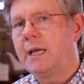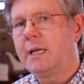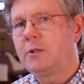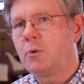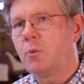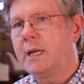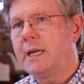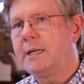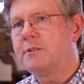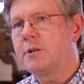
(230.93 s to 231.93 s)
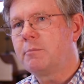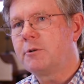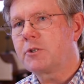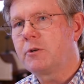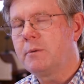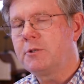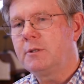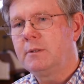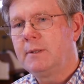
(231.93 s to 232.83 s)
and the way I interpret Scripture.